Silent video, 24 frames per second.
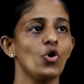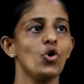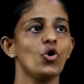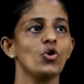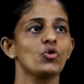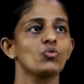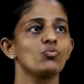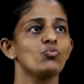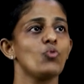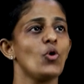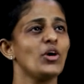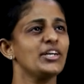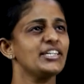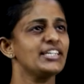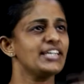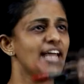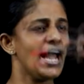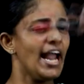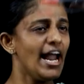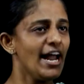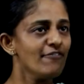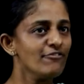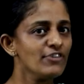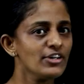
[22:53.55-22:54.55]
or
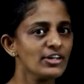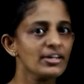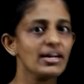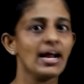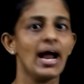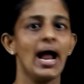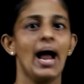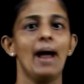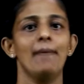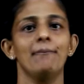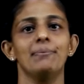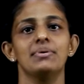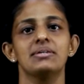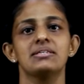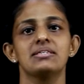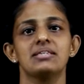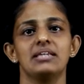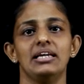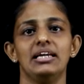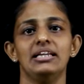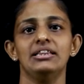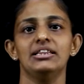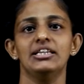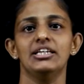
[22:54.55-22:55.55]
whatever happens
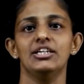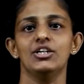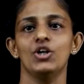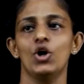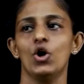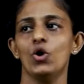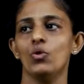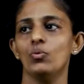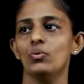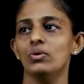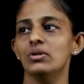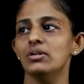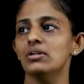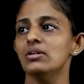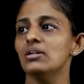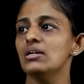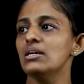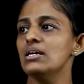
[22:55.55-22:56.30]
in the novel,